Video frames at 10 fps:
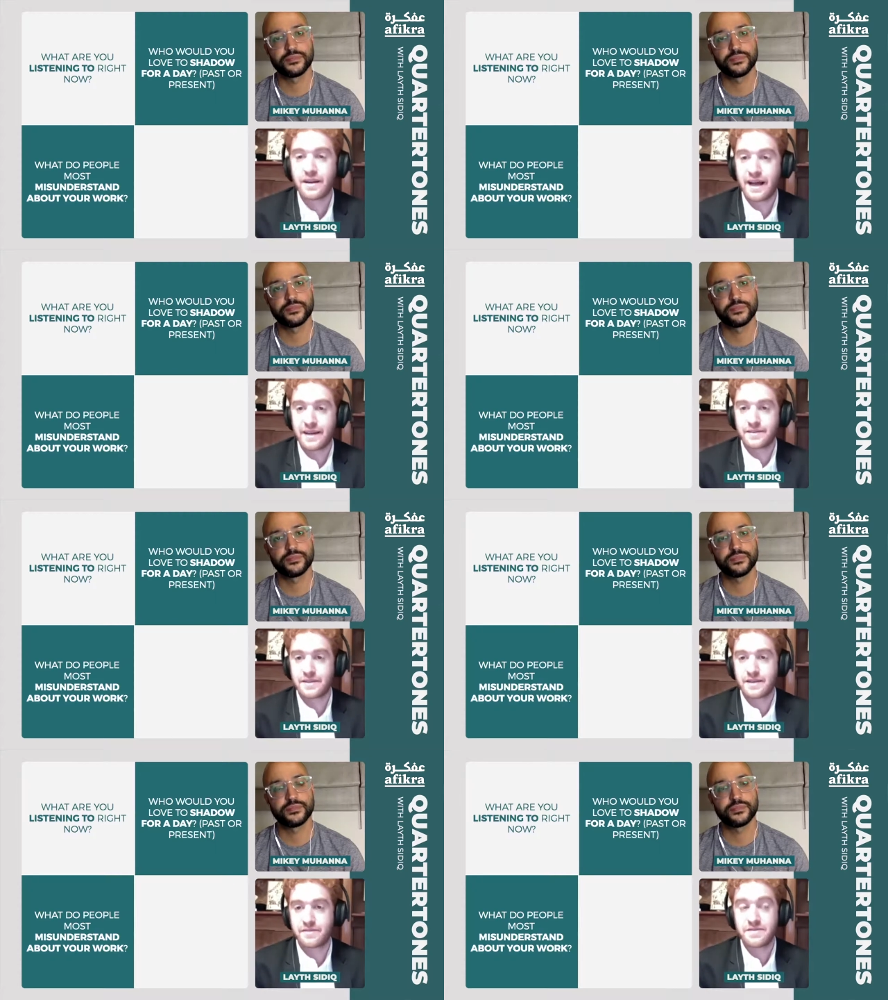Speaker 1: and,
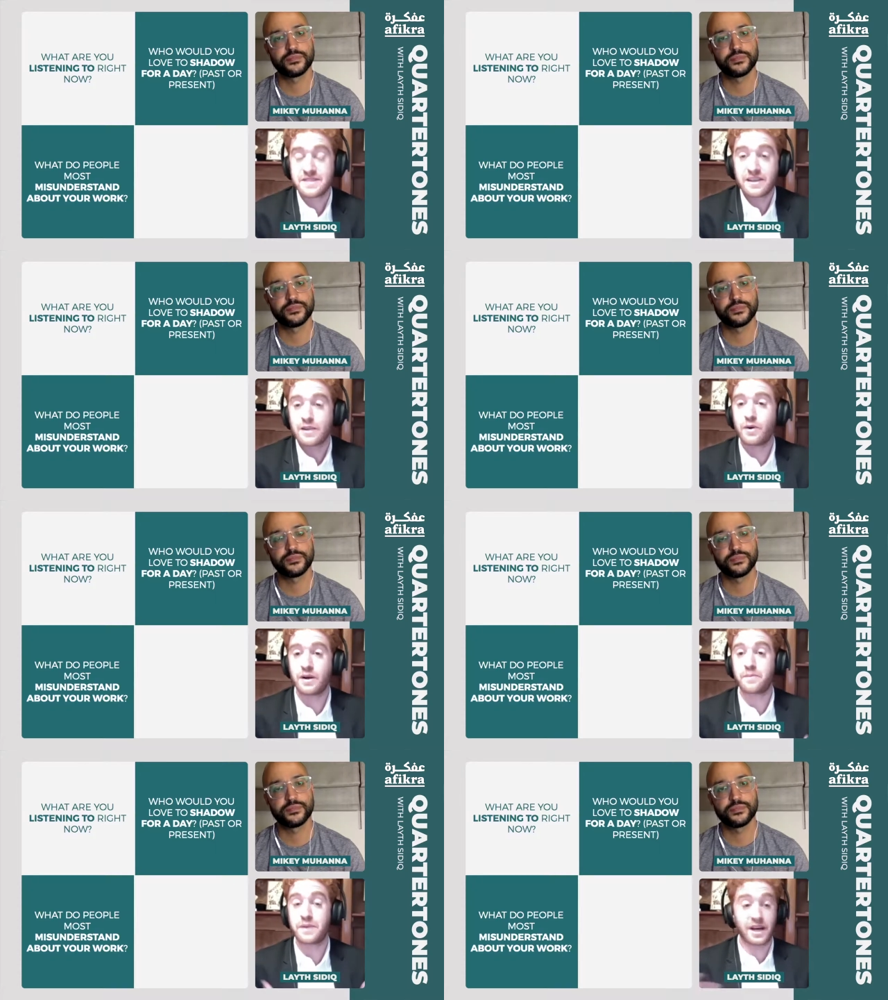and physically
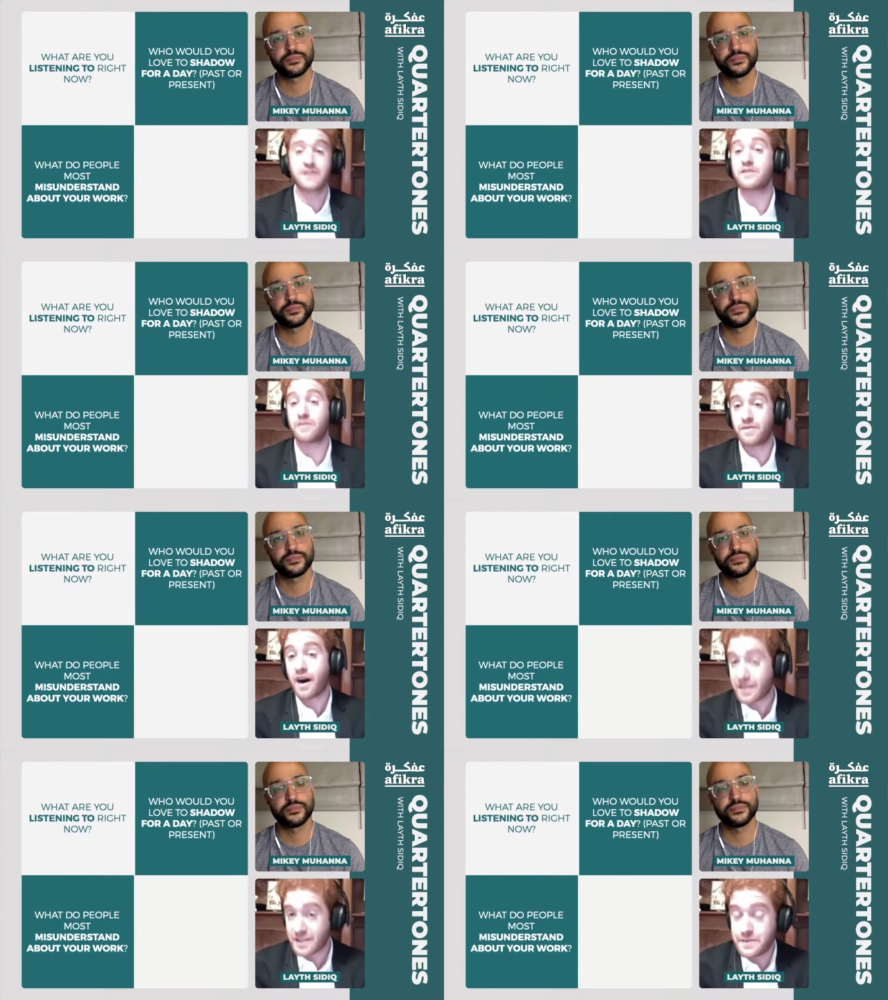well because of
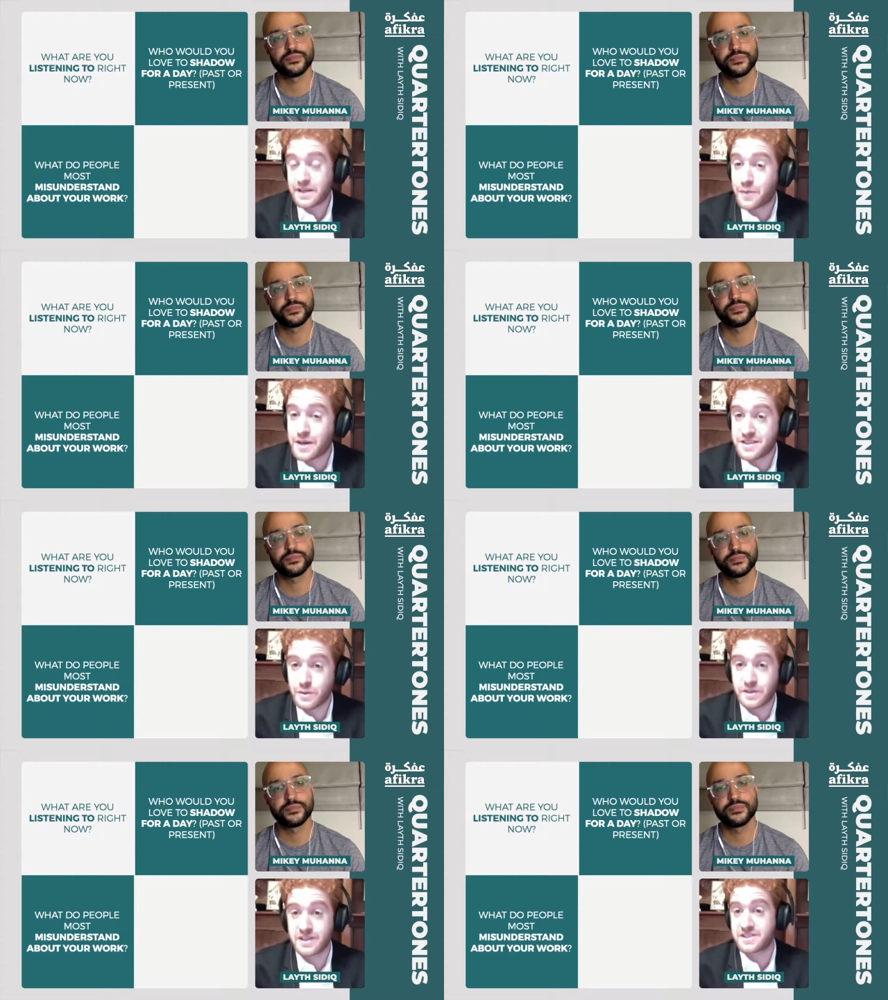art being
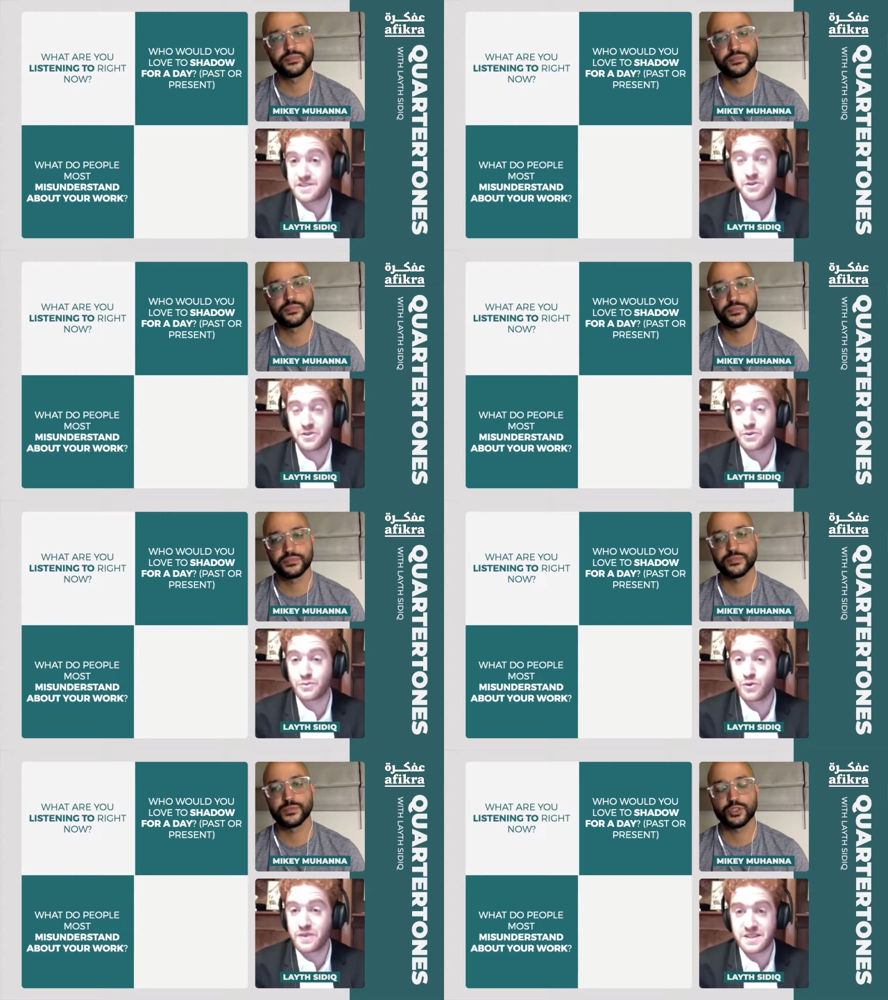present, whether it's through
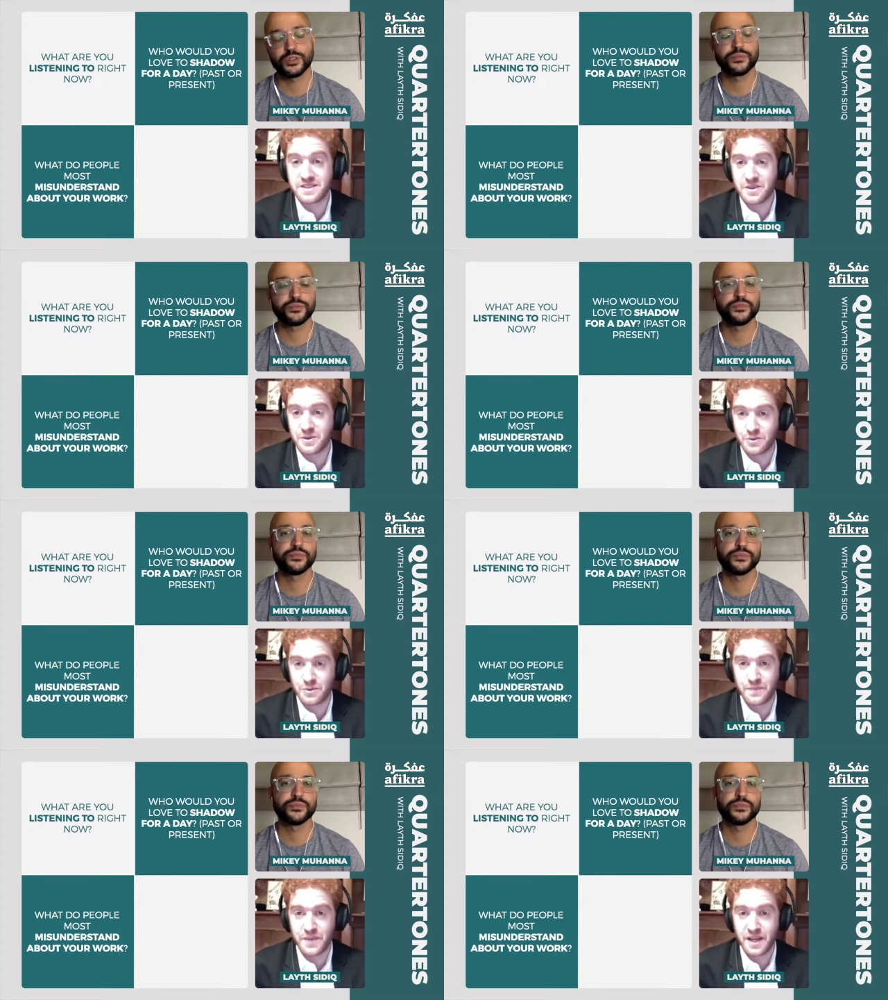movies, sure.
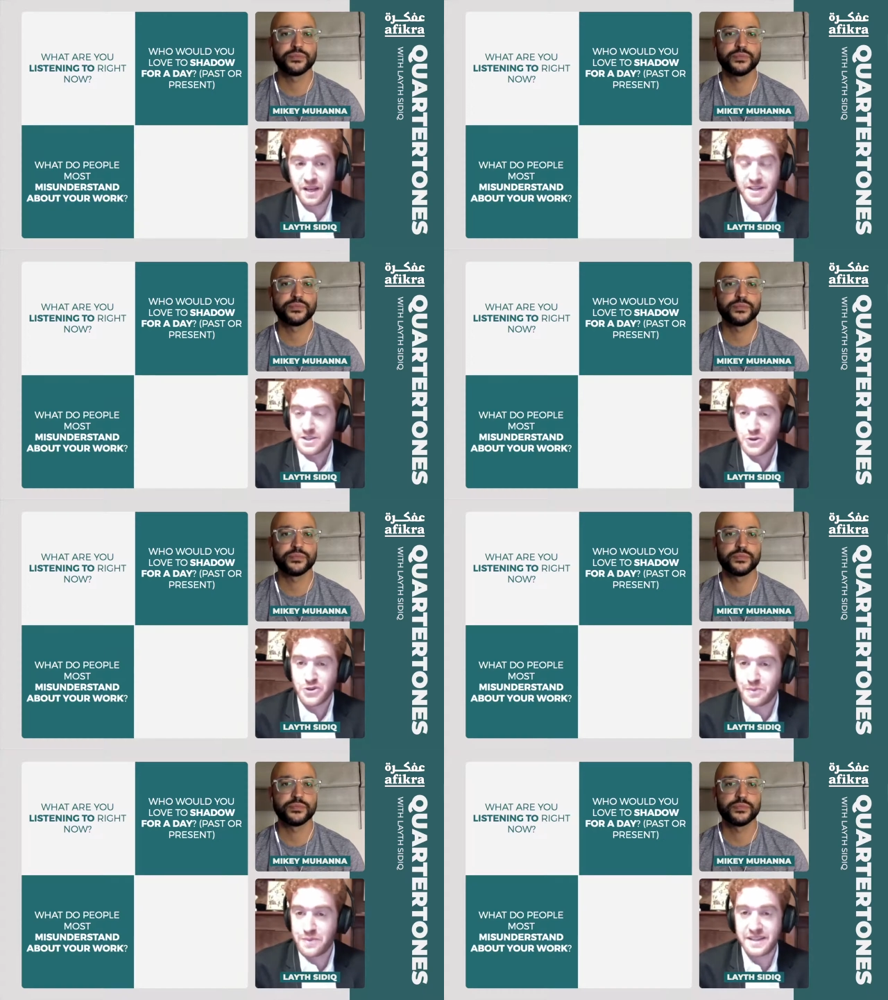through
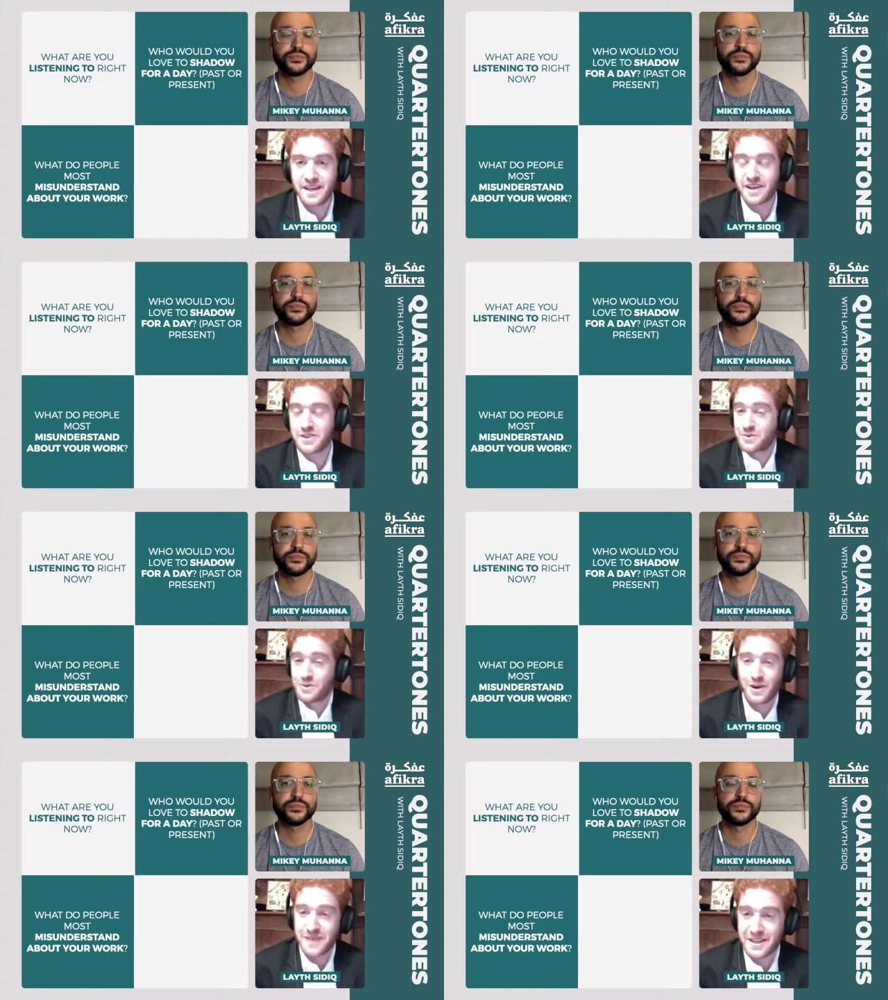social media, through
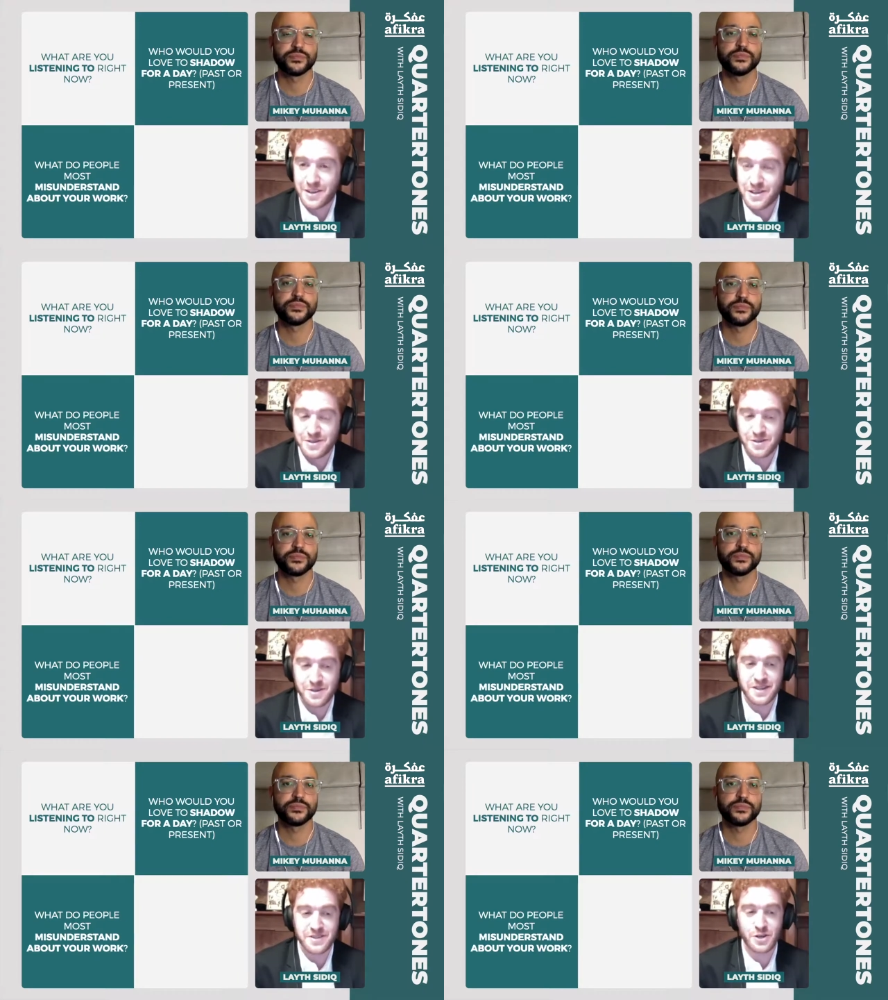online
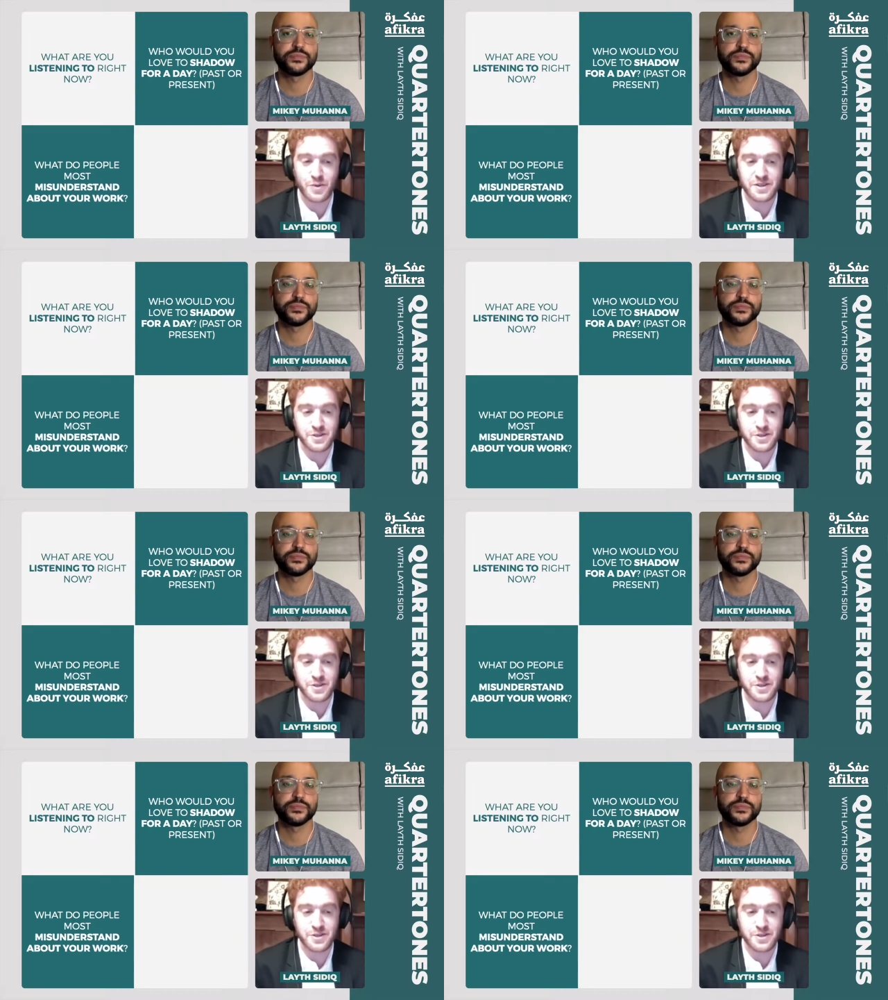concerts, and so on.